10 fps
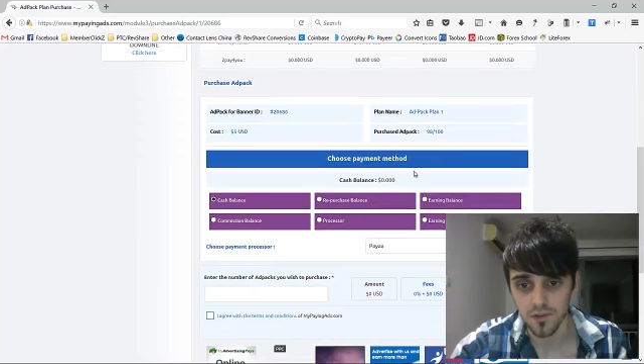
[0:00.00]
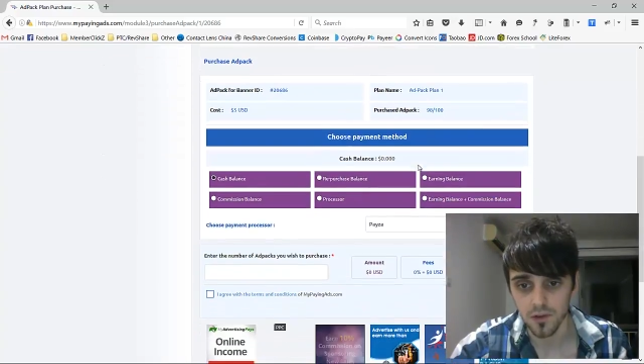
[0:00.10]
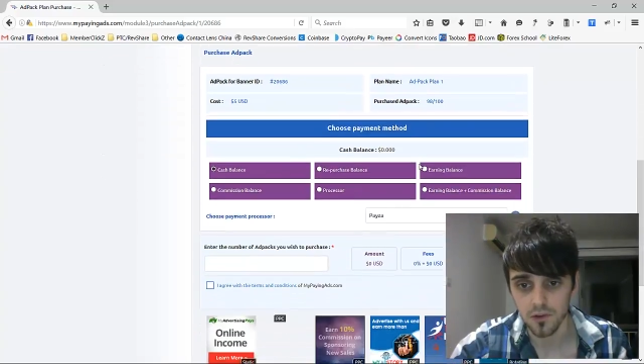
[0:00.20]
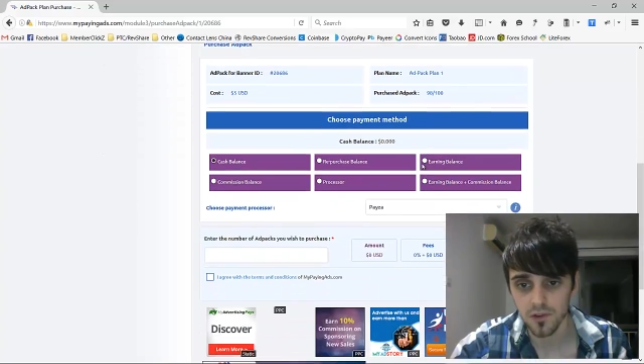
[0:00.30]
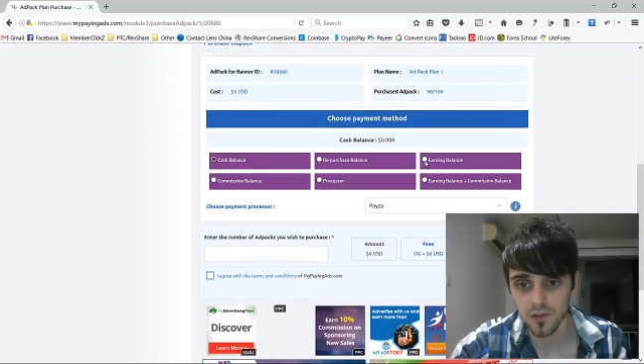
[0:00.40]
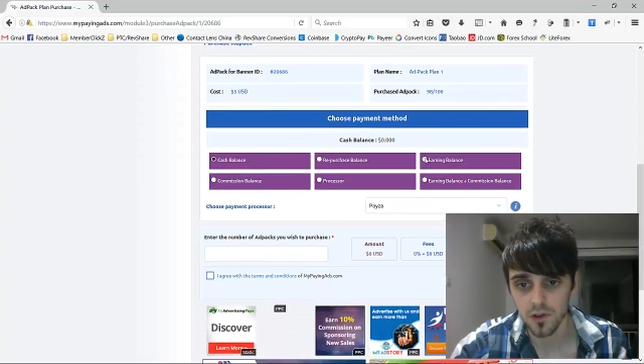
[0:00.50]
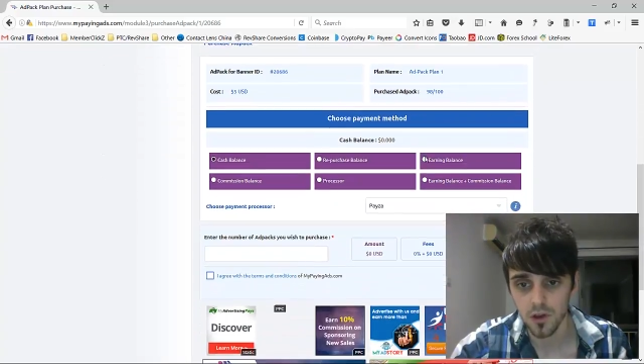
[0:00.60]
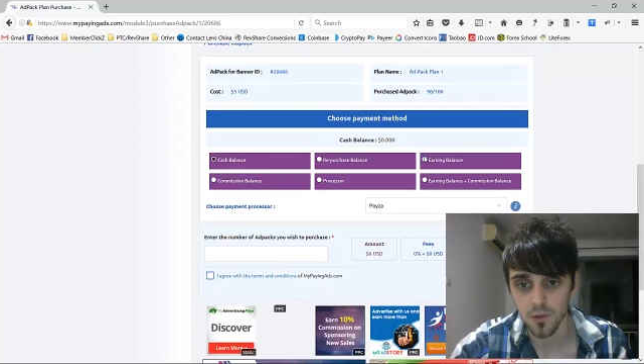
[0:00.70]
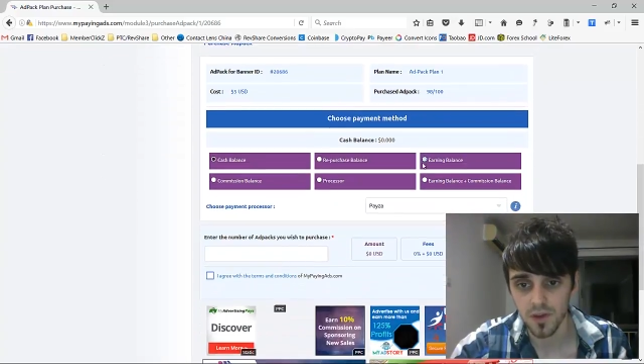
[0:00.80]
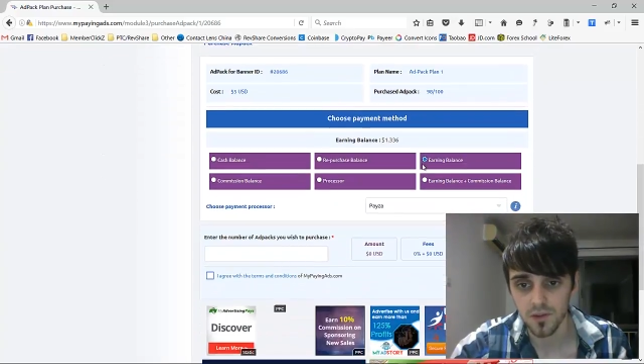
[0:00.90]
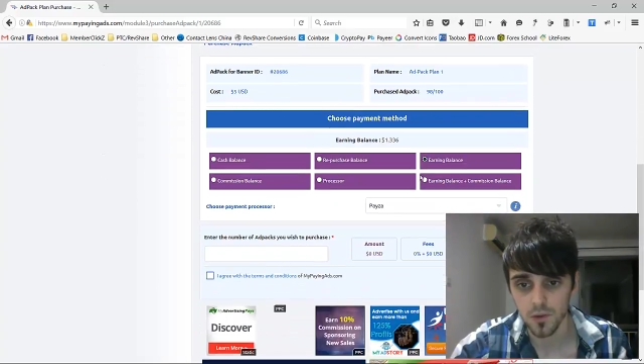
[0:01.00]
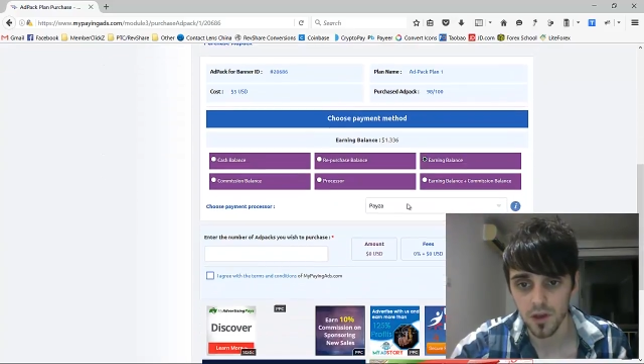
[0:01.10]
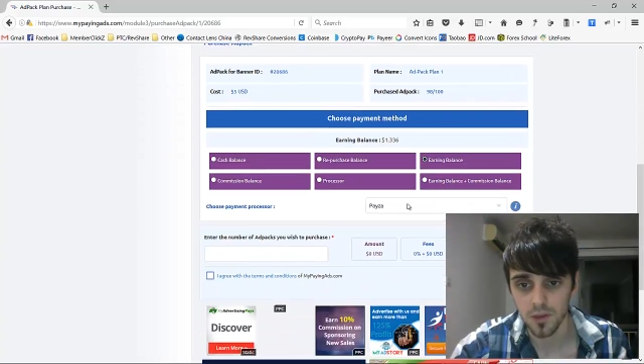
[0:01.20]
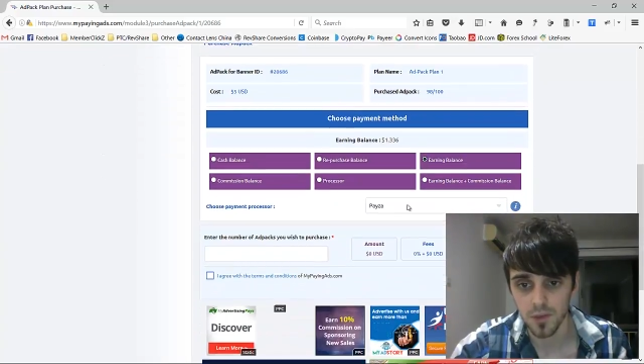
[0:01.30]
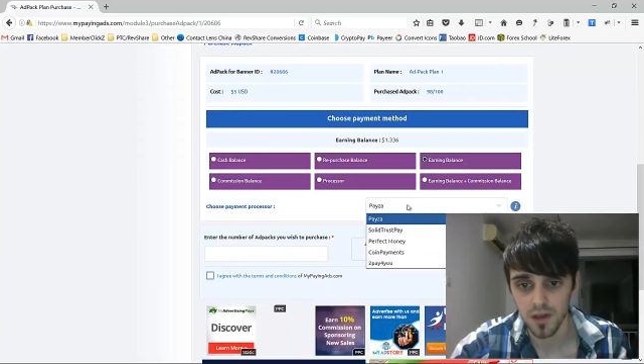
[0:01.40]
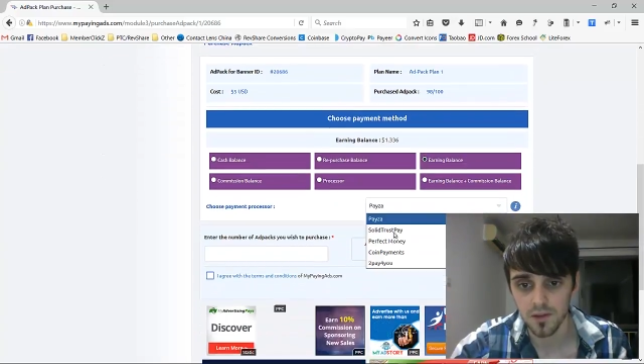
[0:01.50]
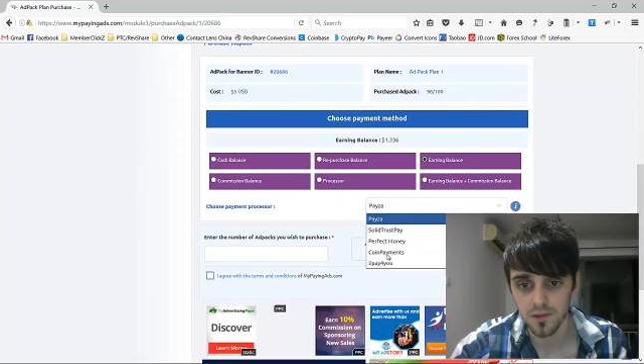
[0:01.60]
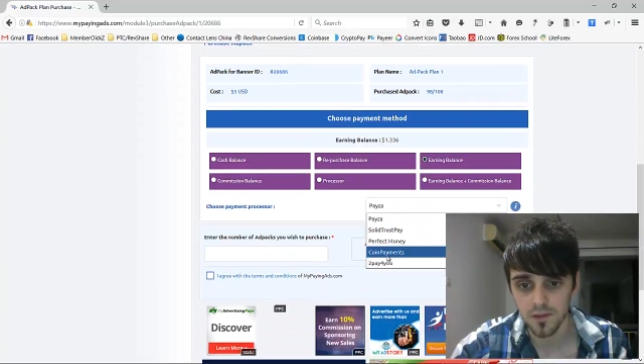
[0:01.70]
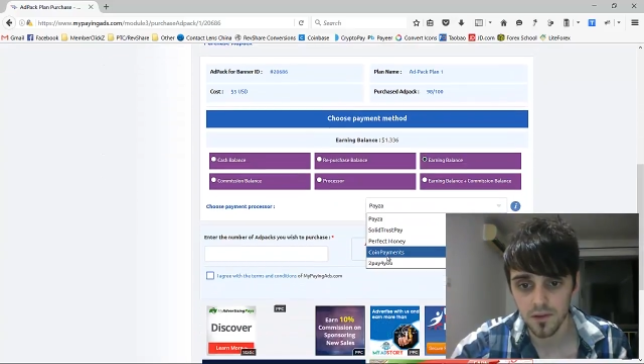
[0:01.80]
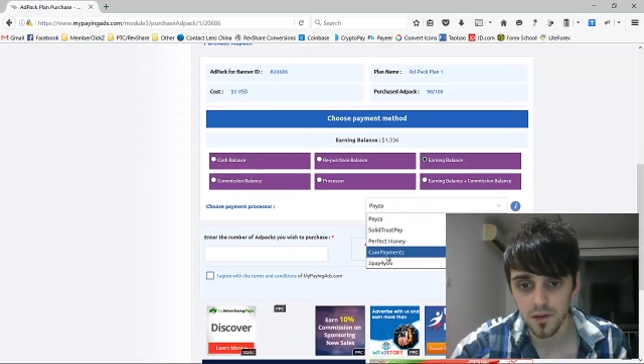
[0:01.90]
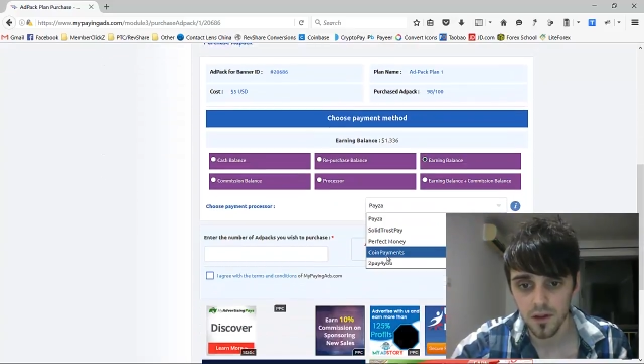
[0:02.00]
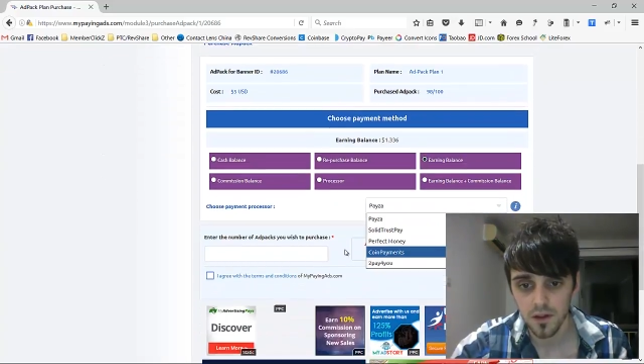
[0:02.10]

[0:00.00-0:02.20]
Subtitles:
so I'm just going to go back to earning balance,